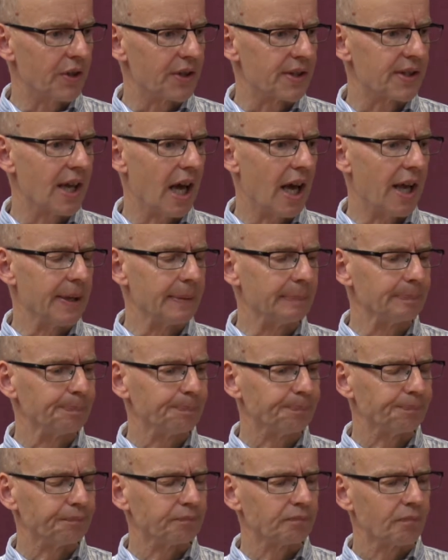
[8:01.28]
Son.
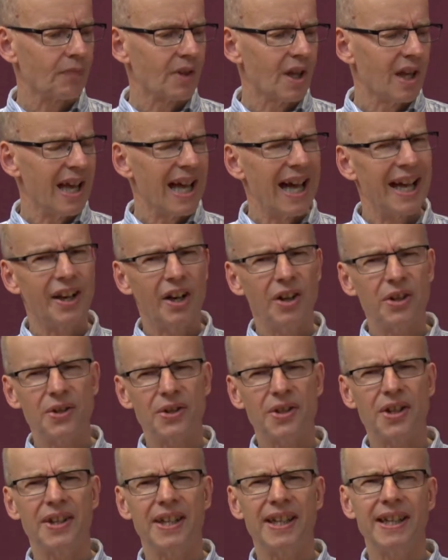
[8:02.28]
And I used
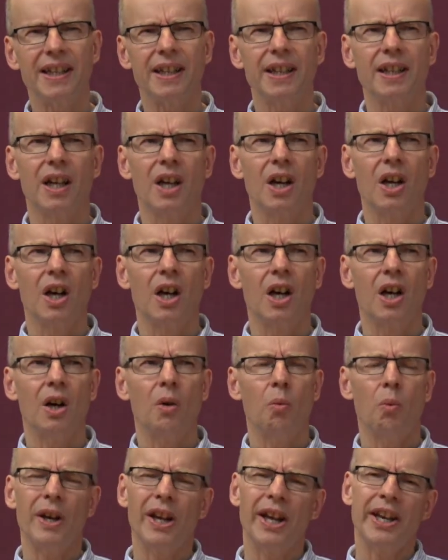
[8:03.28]
to think,
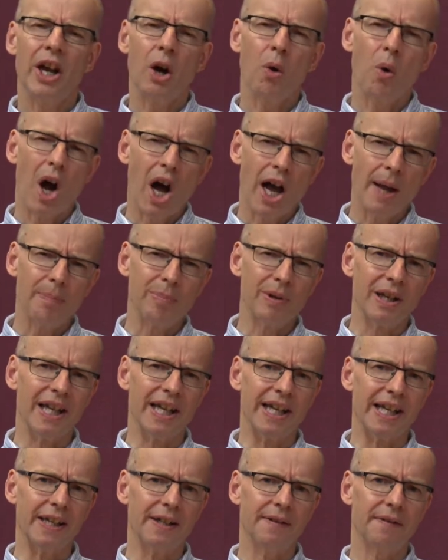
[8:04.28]
when I know I
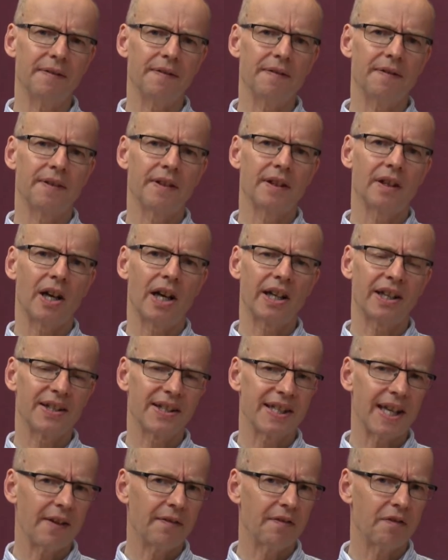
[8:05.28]
believe, I can
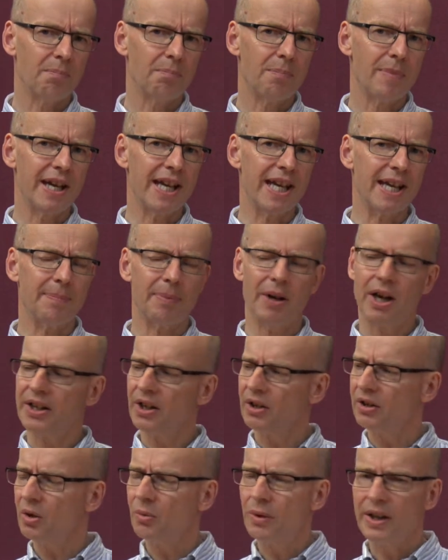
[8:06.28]
say it for me, but I
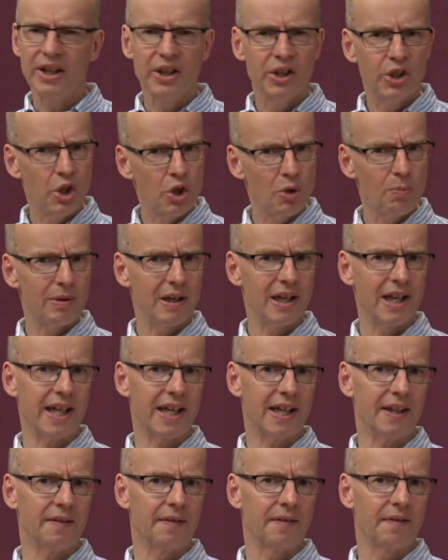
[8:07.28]
don't know whether you
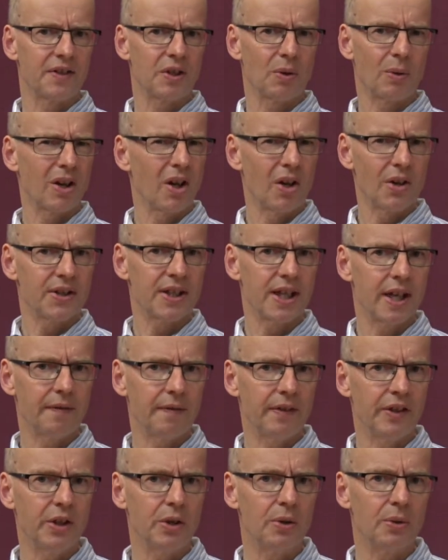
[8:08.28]
believe, so I can't say it
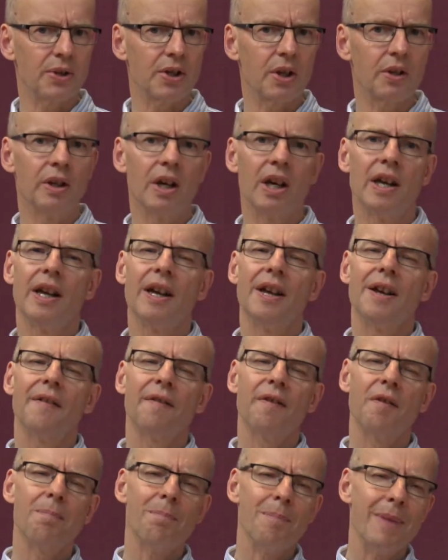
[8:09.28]
for you. So
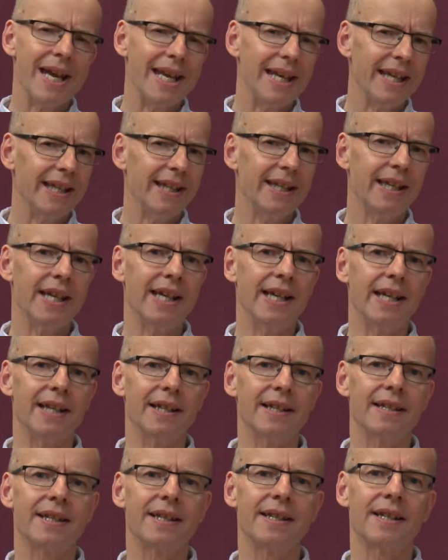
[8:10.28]
for many
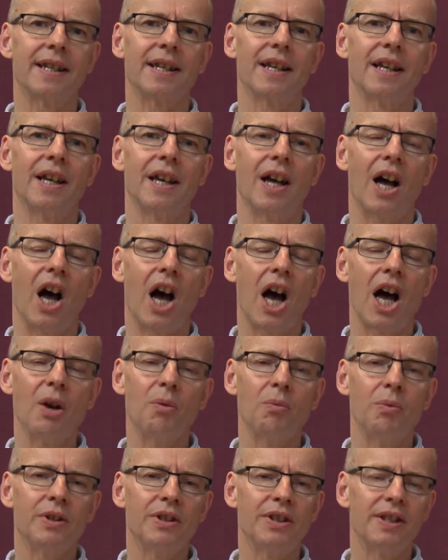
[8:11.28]
years, I
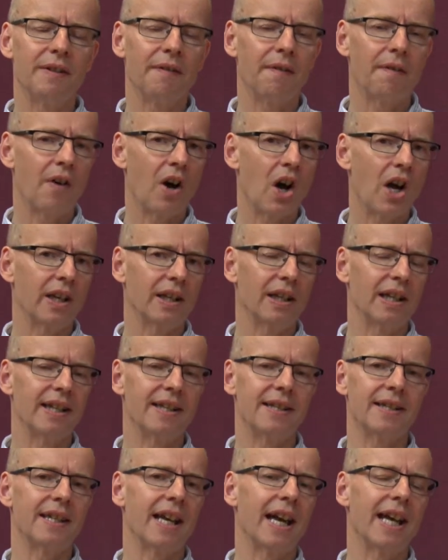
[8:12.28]
would defiantly
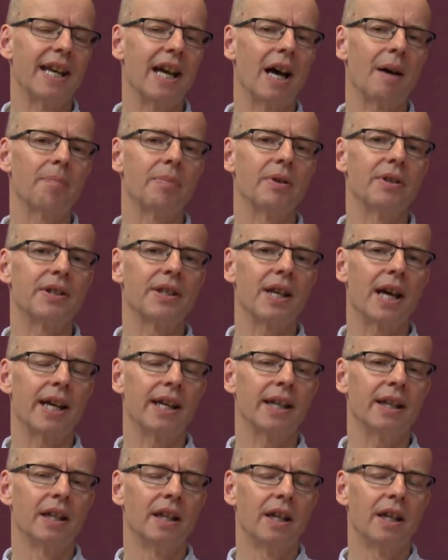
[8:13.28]
stand up and say,